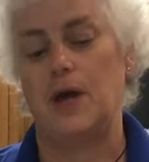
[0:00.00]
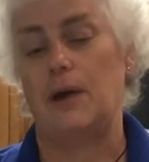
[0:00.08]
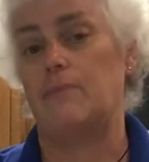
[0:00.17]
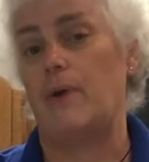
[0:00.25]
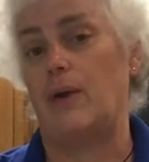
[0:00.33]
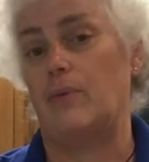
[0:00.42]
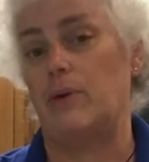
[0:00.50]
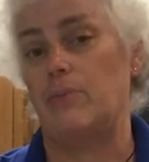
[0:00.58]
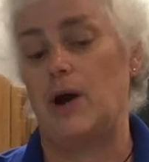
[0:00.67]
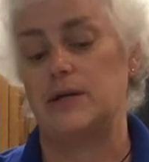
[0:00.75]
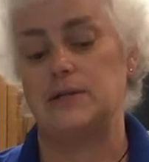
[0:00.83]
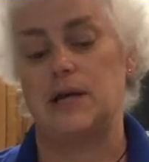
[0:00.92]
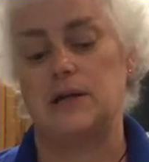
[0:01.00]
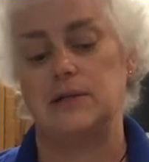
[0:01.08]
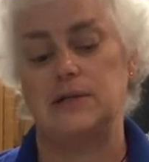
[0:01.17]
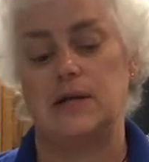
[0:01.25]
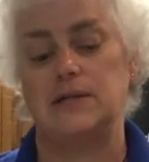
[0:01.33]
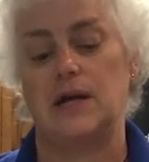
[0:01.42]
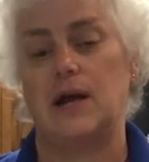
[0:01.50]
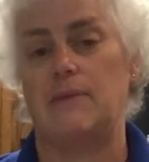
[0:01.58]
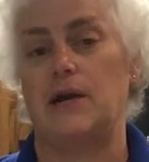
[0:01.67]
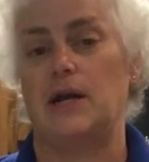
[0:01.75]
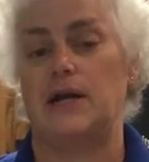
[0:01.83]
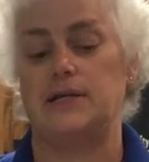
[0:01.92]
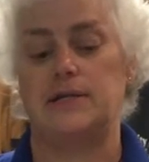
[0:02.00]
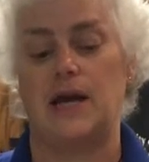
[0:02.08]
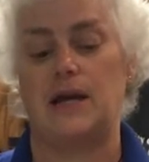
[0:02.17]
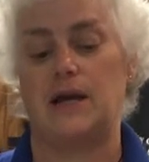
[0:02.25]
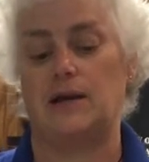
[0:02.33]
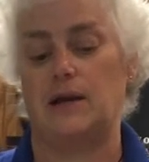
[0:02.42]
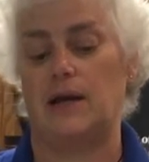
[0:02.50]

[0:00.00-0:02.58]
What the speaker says: and by reprocessing, I mean I take